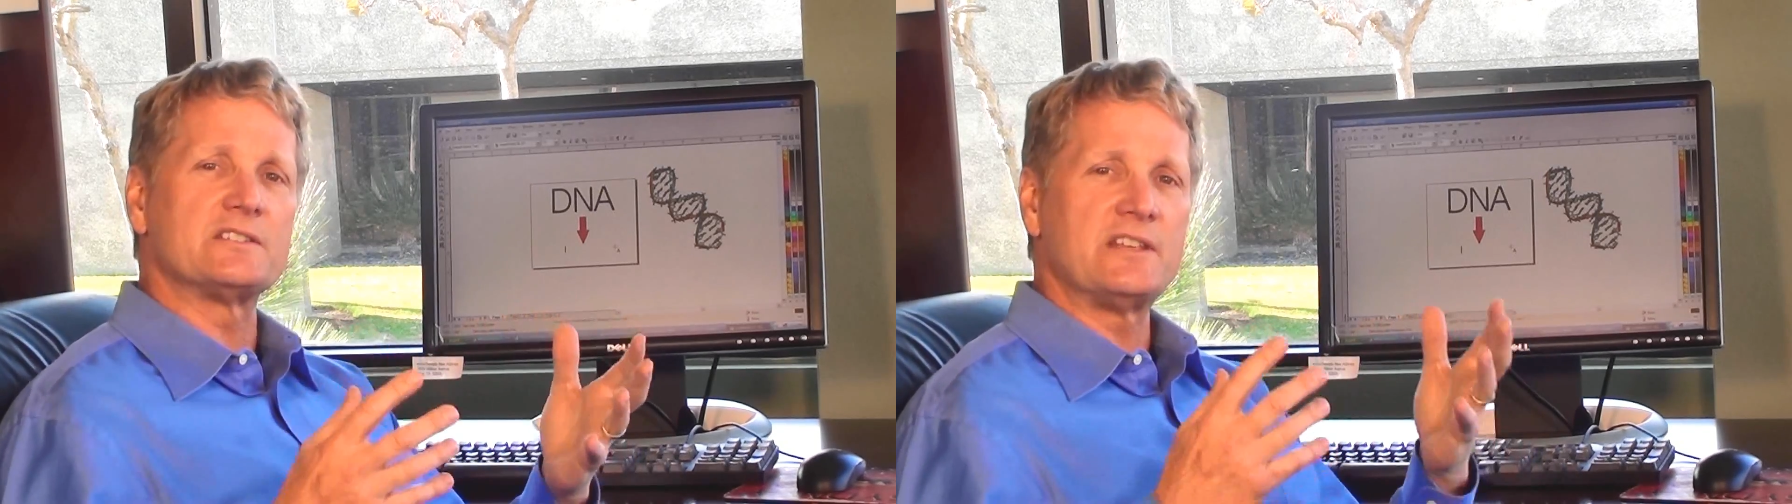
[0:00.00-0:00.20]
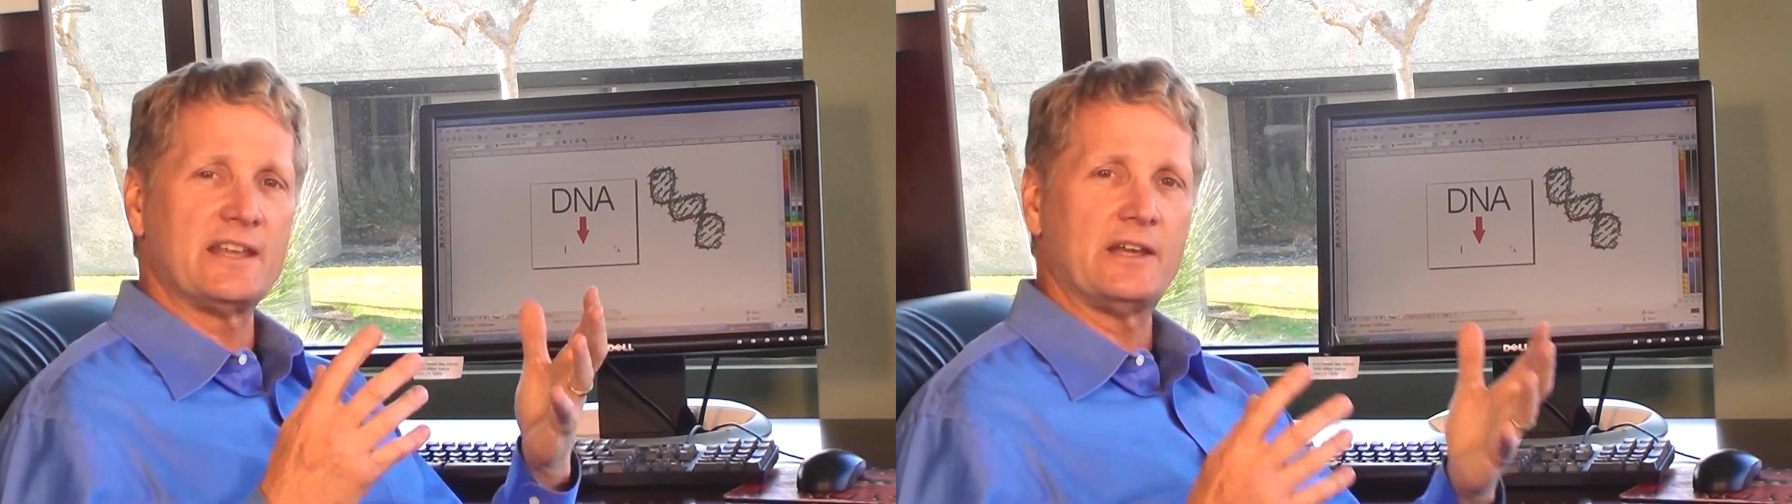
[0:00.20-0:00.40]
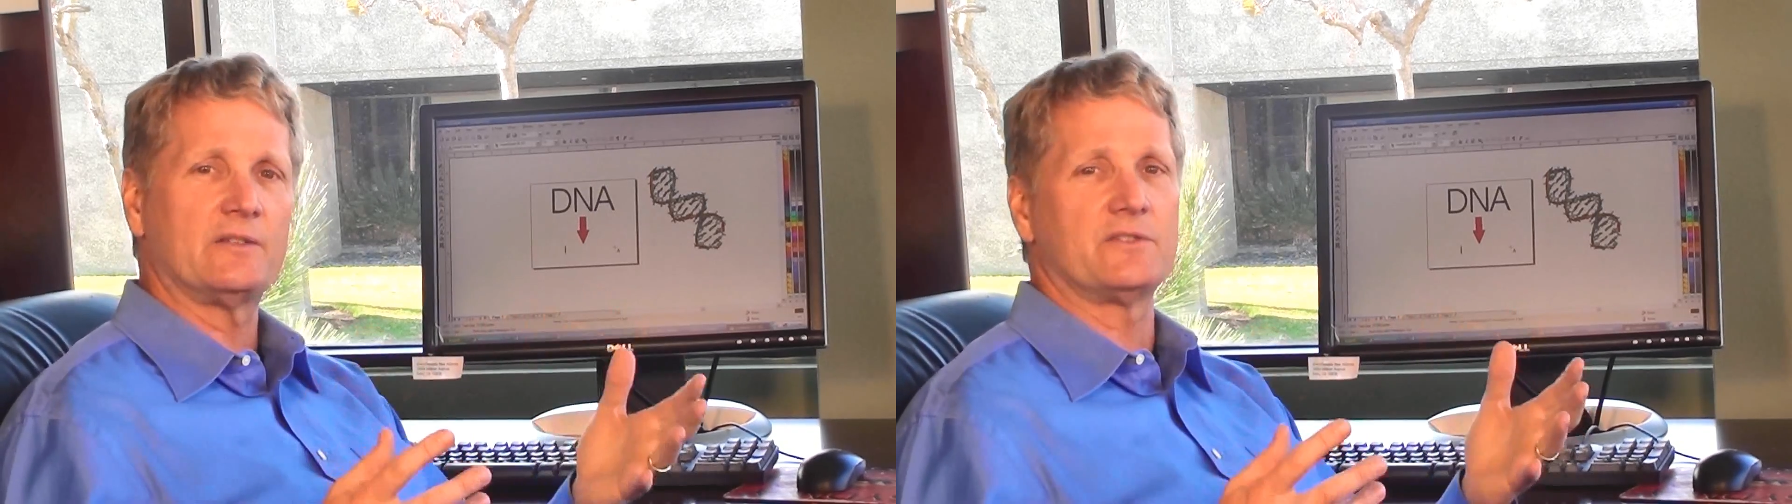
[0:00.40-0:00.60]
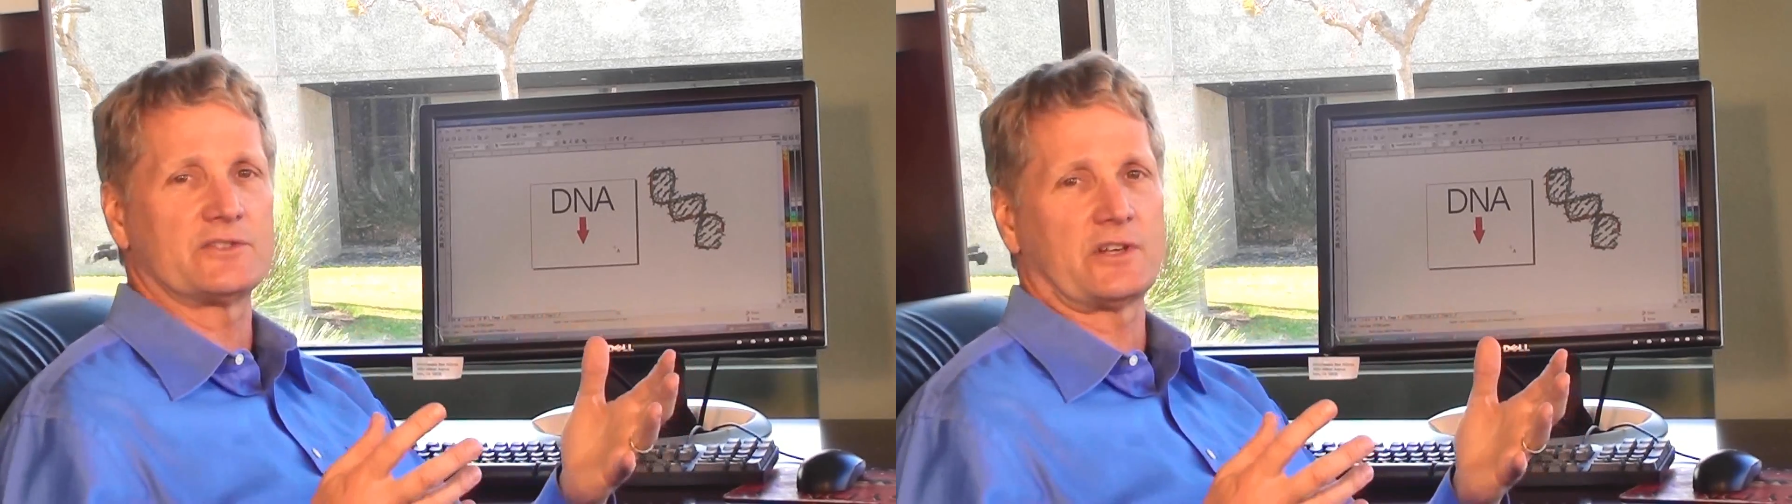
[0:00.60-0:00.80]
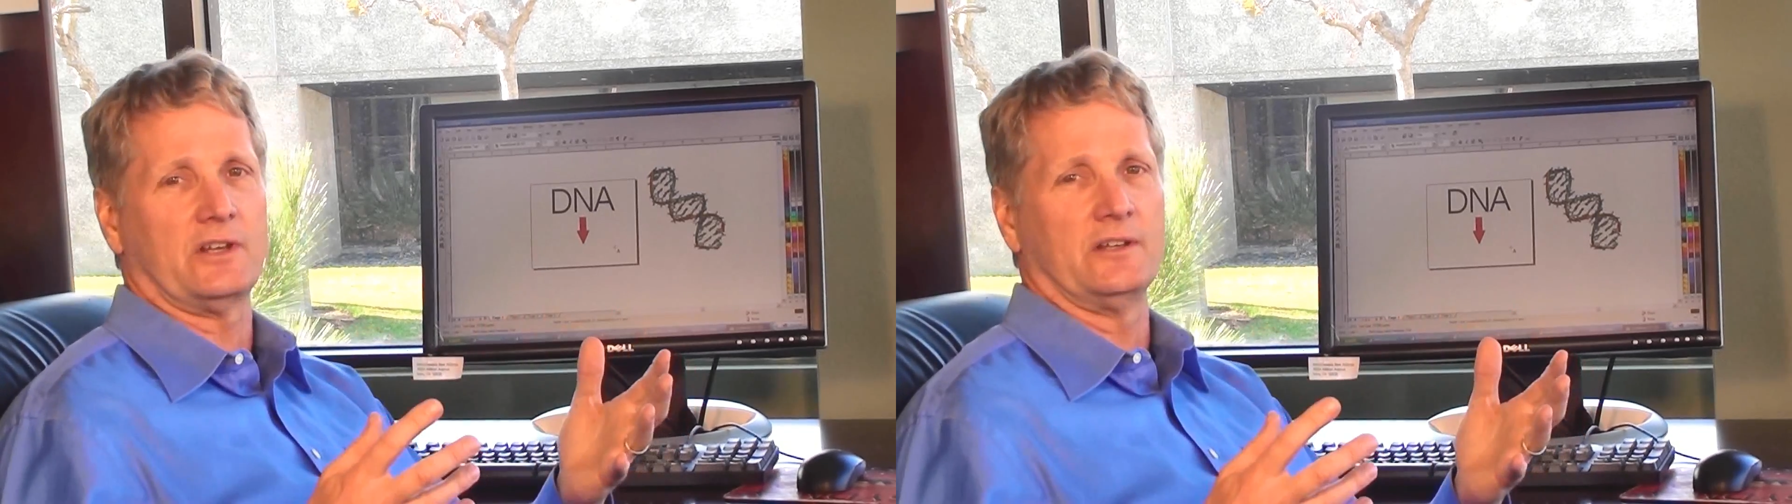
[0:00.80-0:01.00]
to take care of your
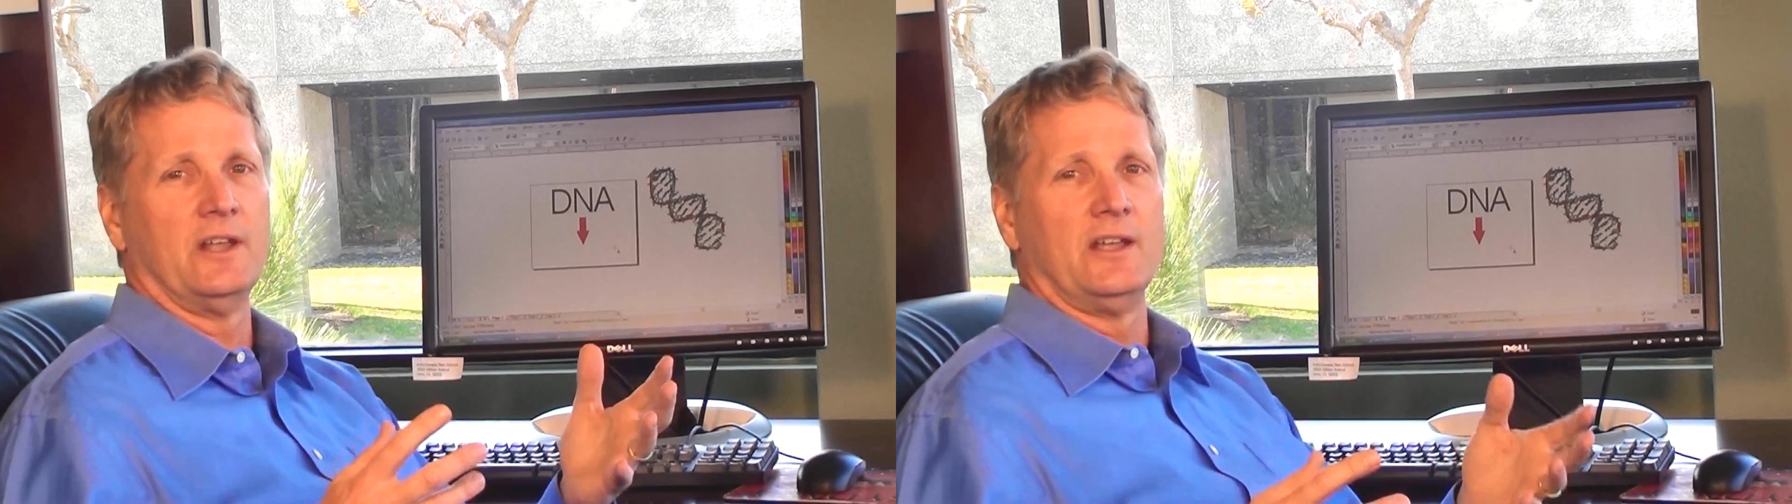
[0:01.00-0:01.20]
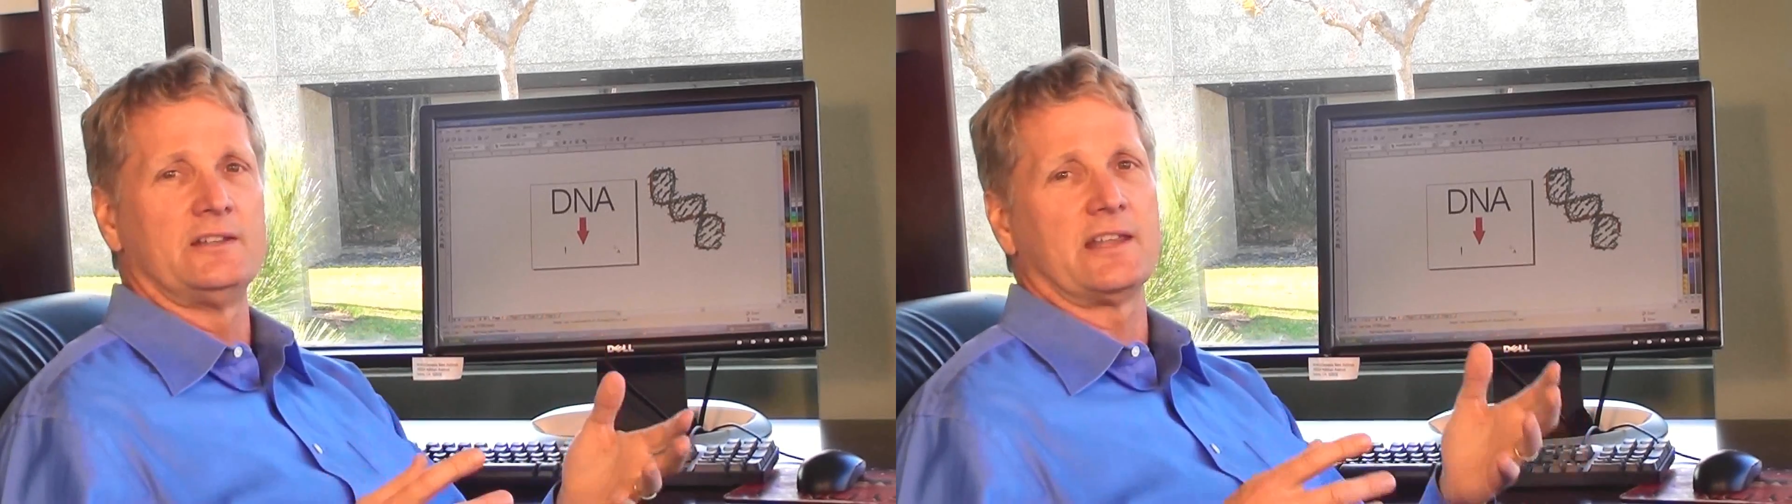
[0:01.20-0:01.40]
skin